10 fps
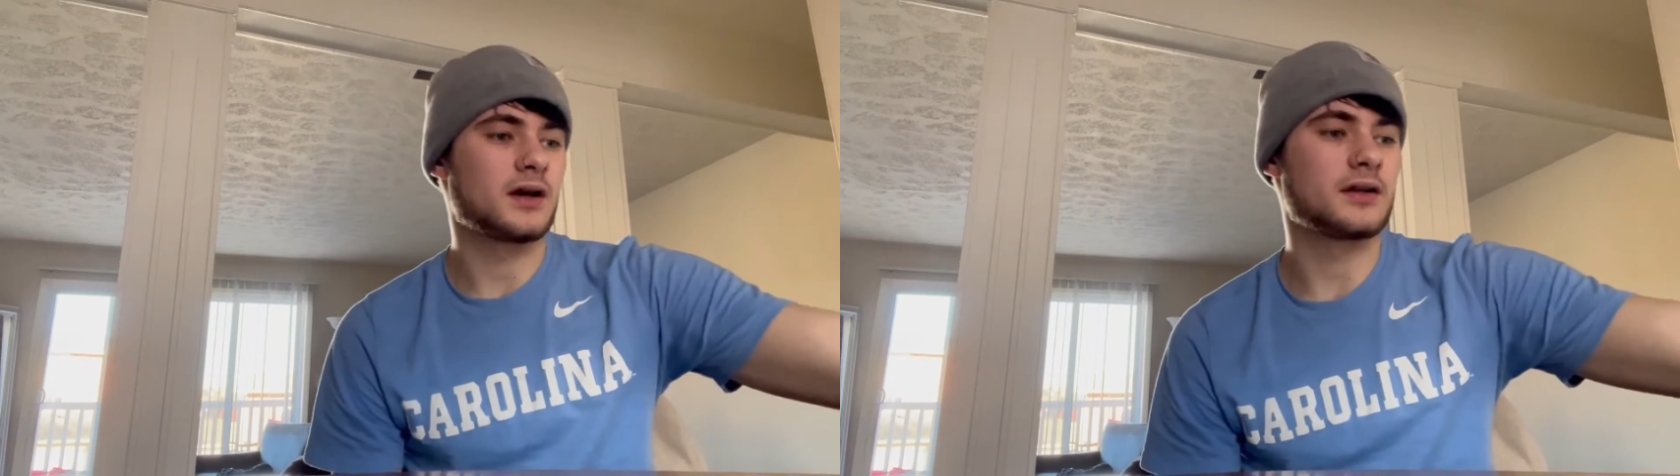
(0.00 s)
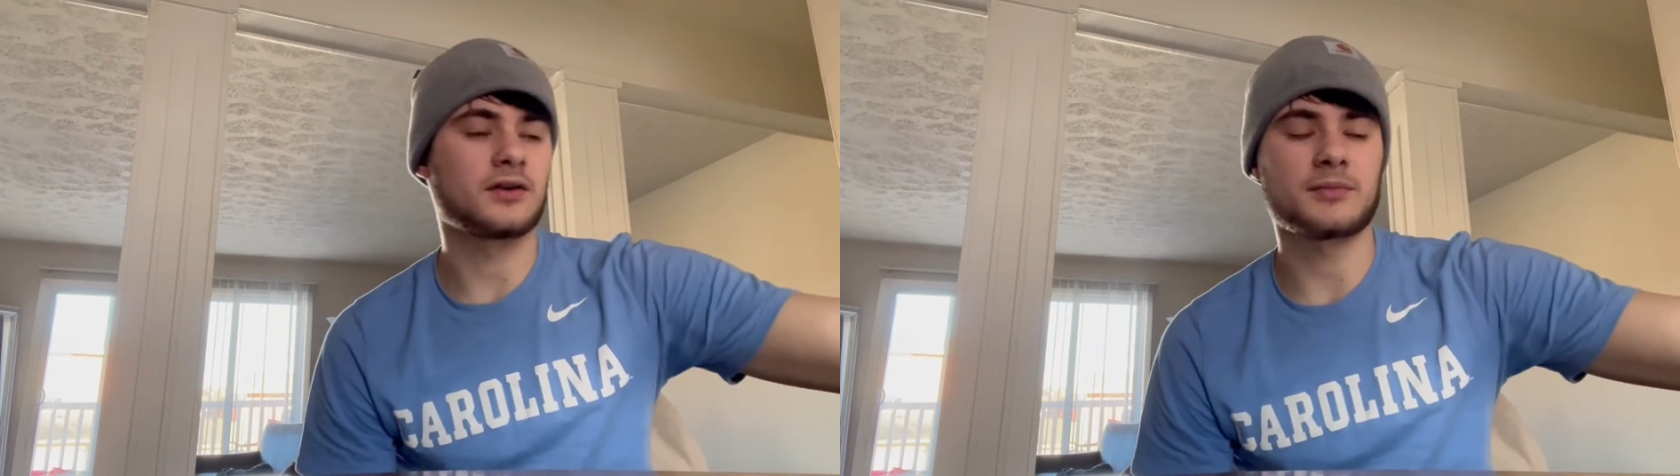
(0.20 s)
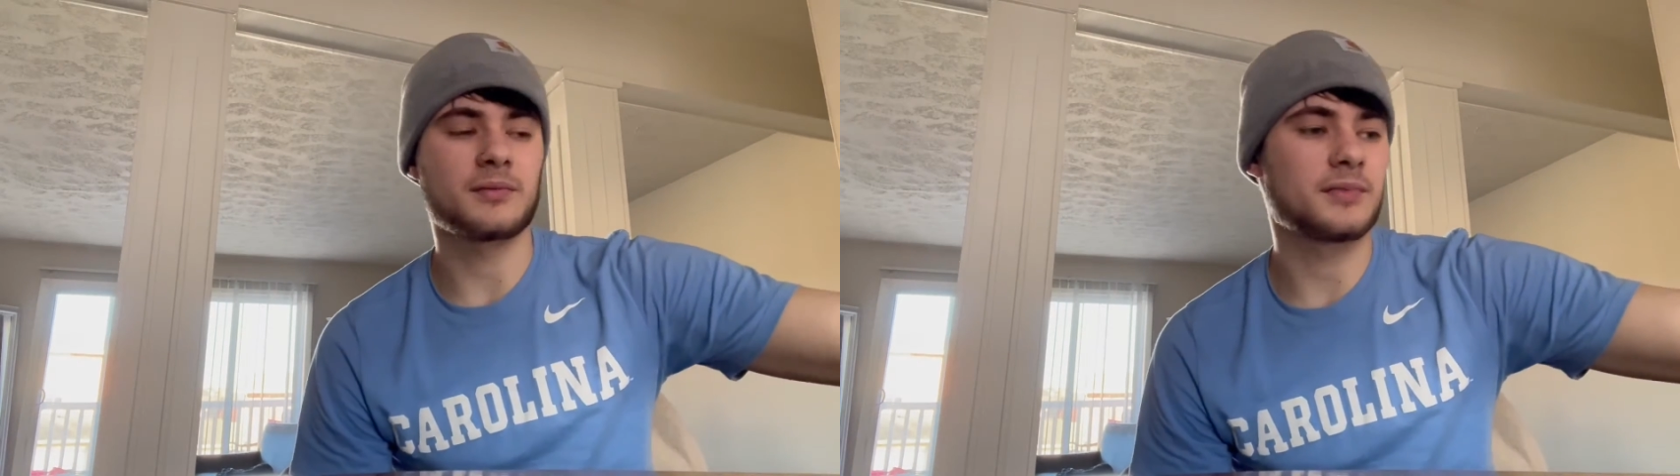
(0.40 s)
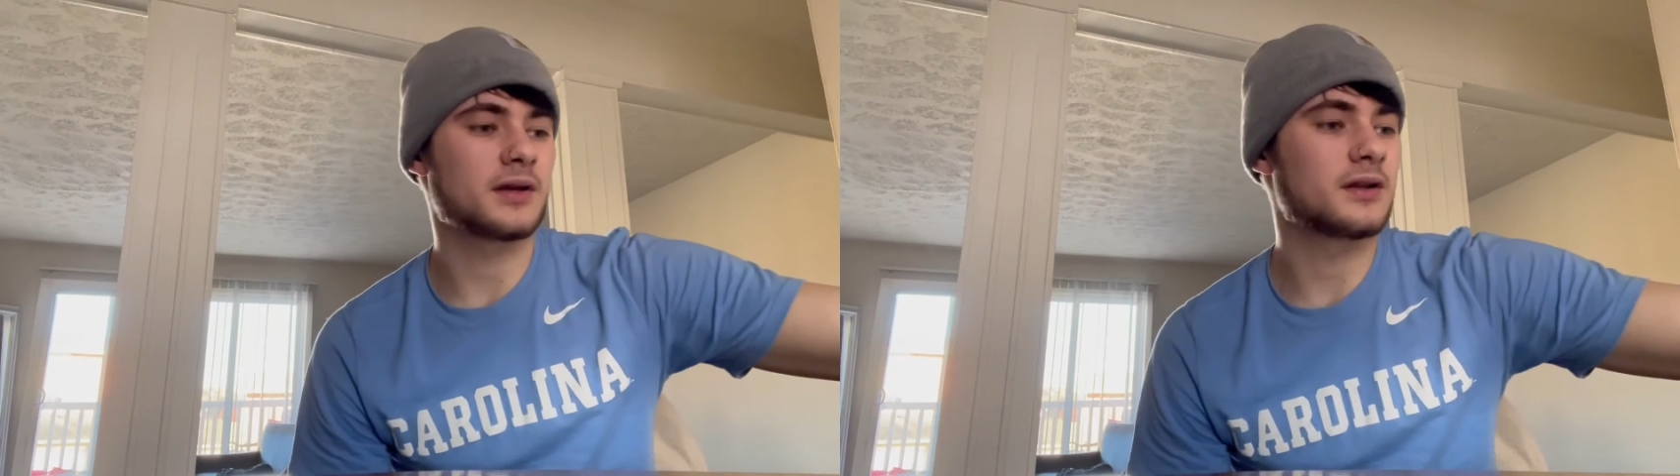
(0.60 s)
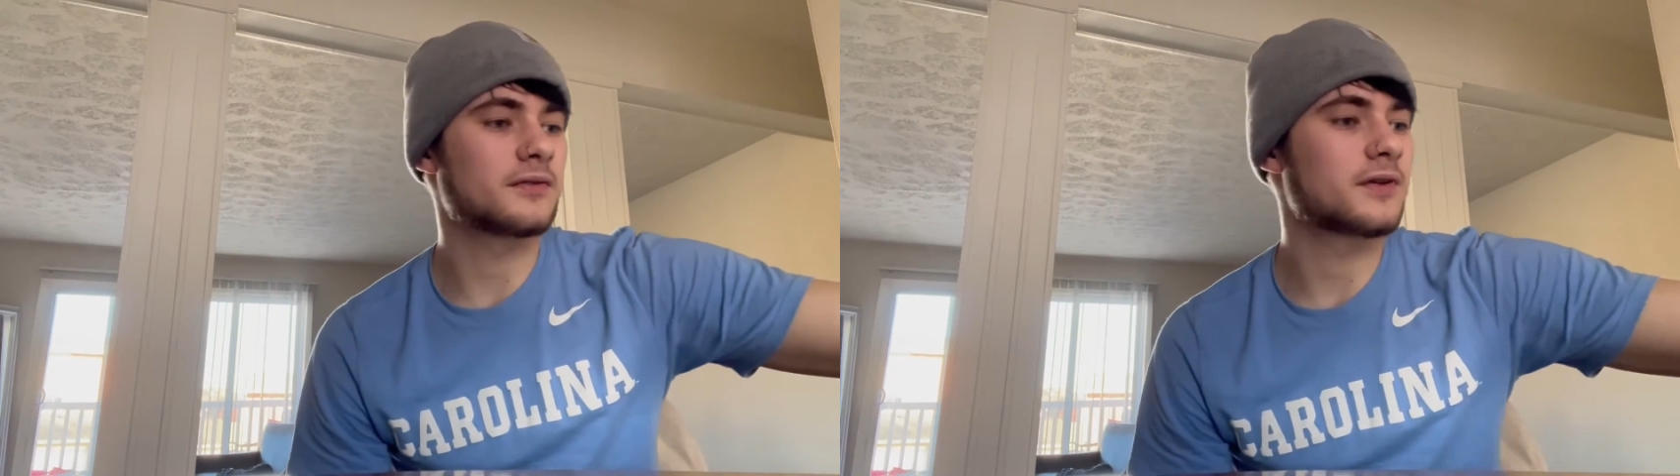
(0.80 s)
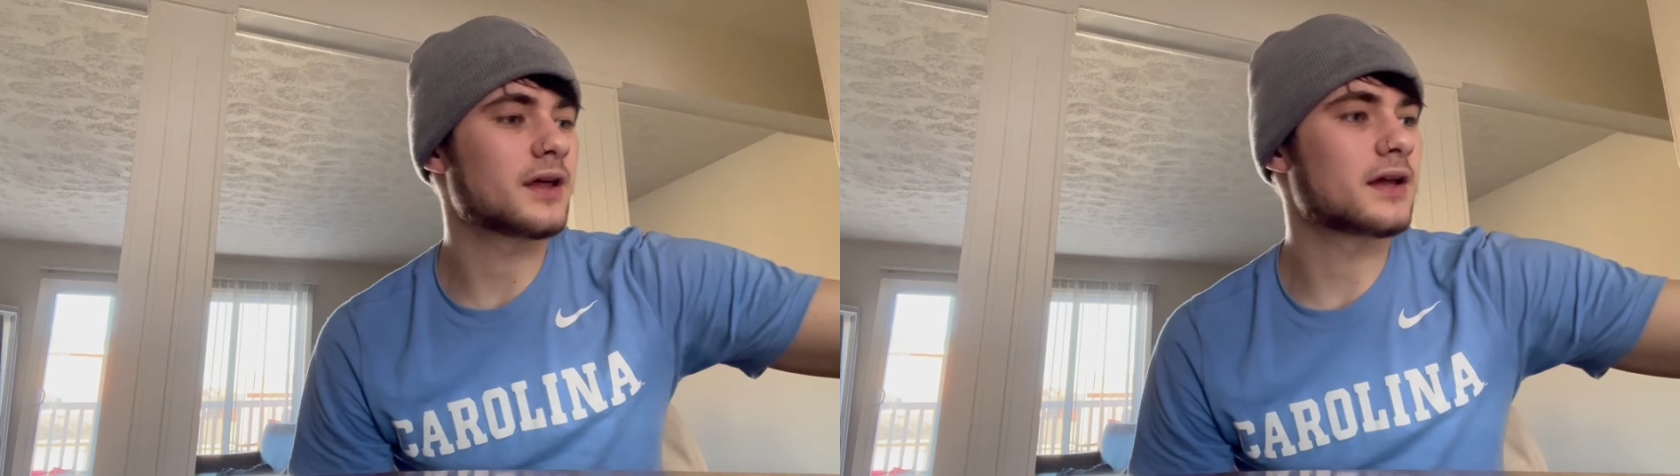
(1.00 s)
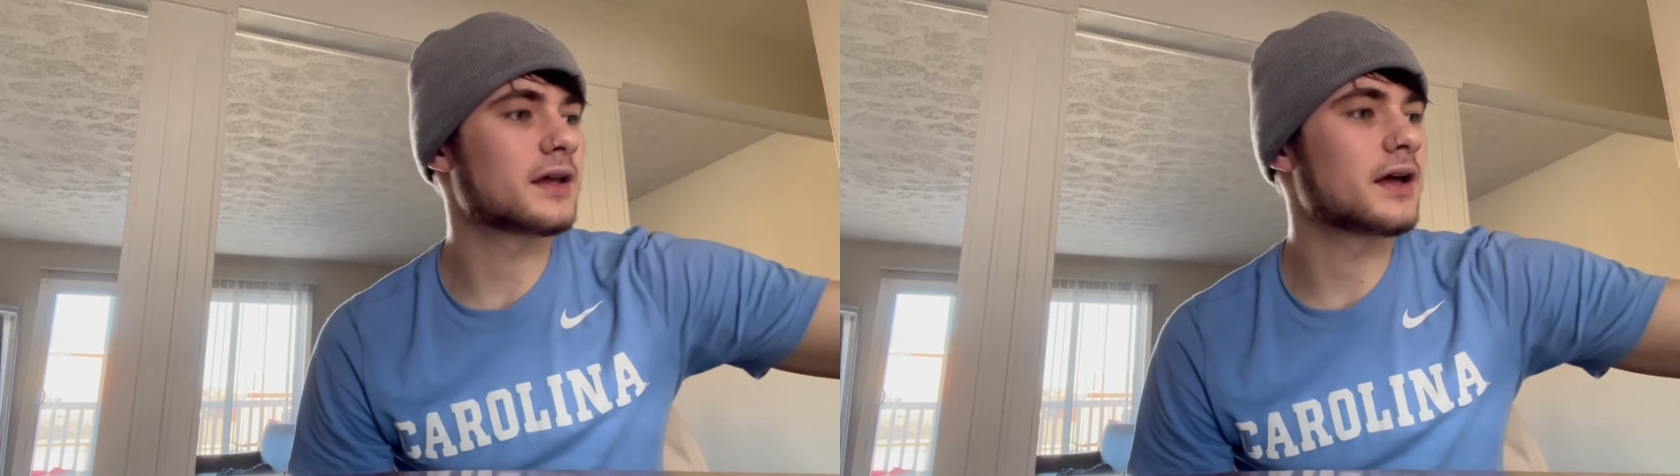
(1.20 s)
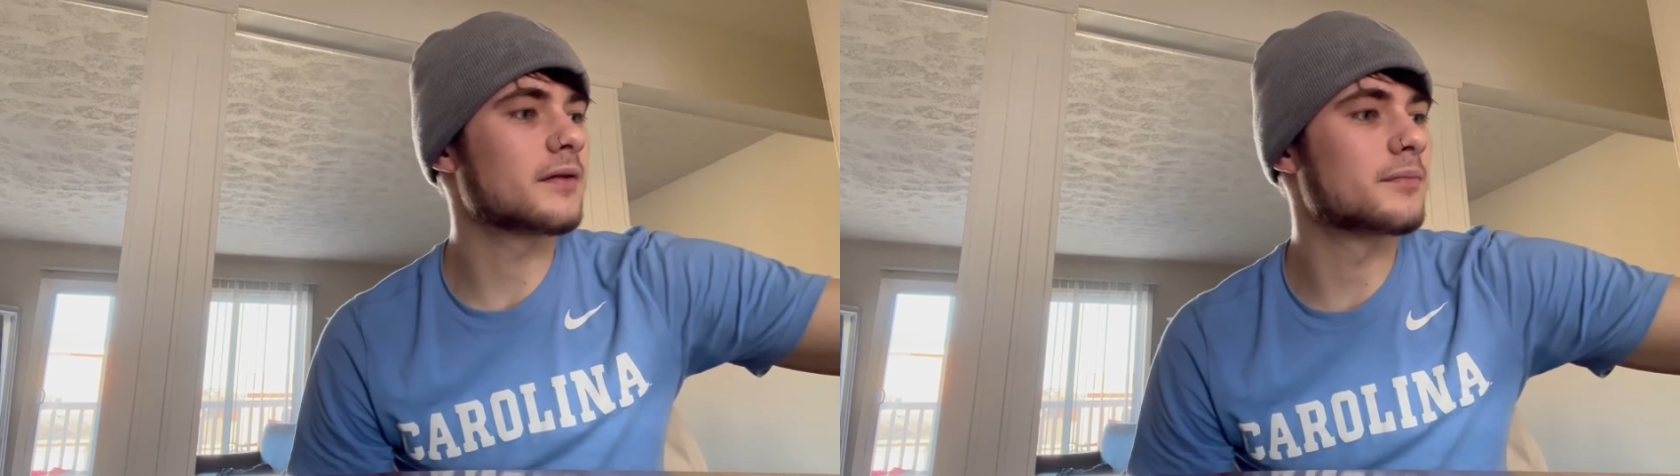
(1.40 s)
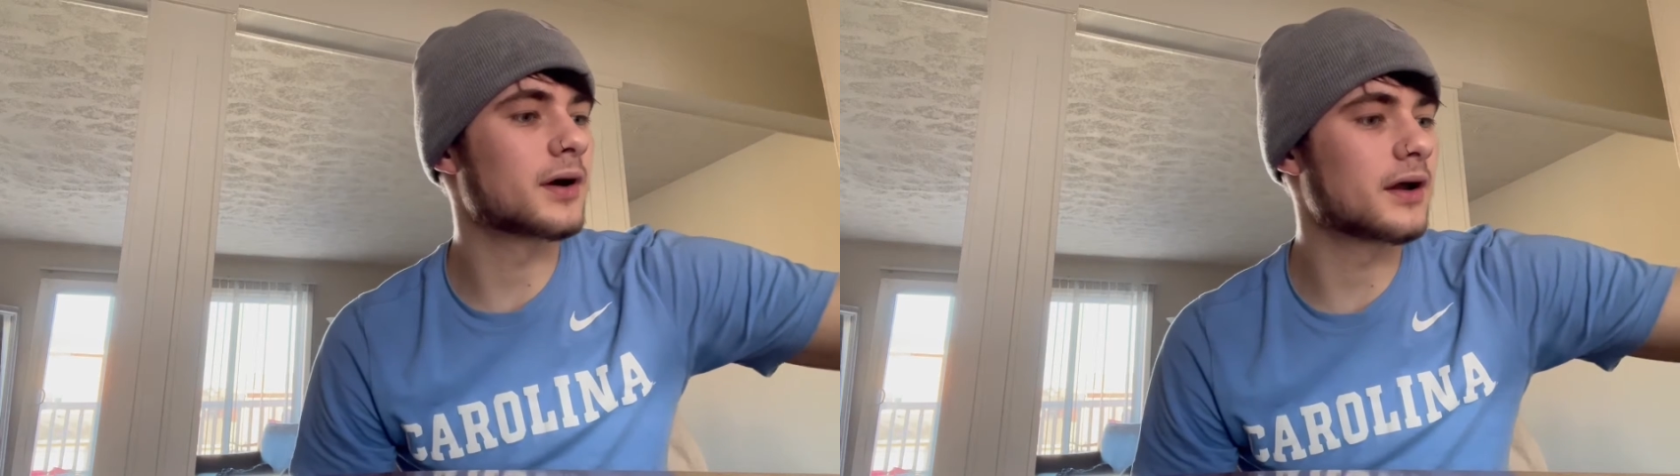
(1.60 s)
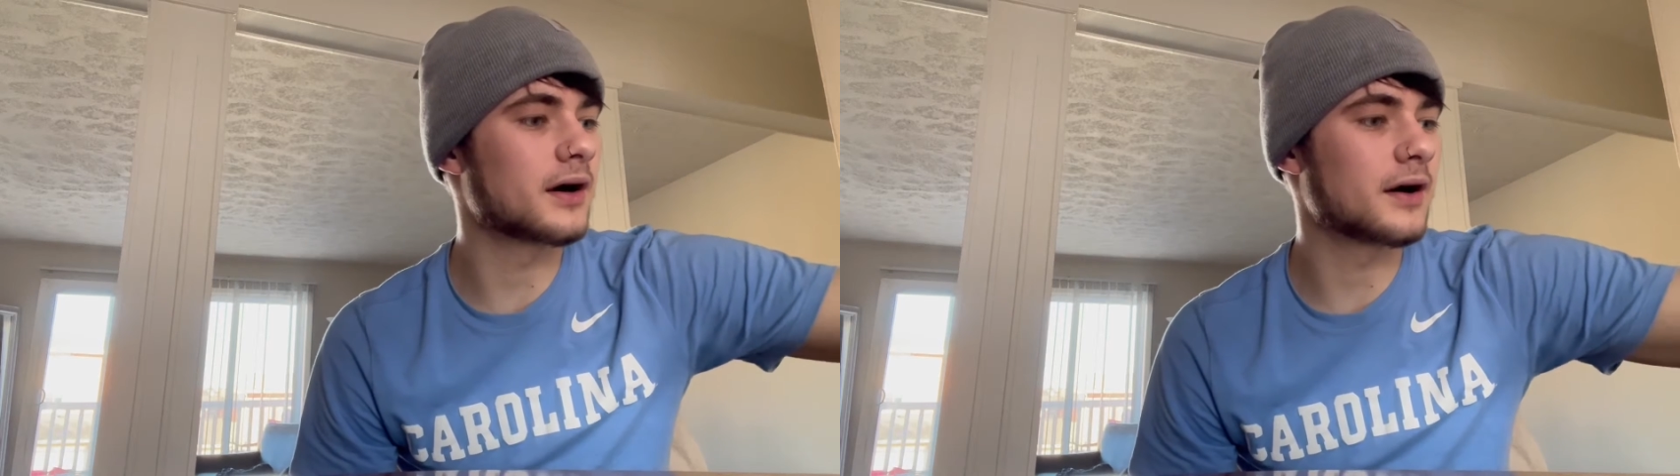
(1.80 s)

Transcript: I know I'm not big enough for that yet, but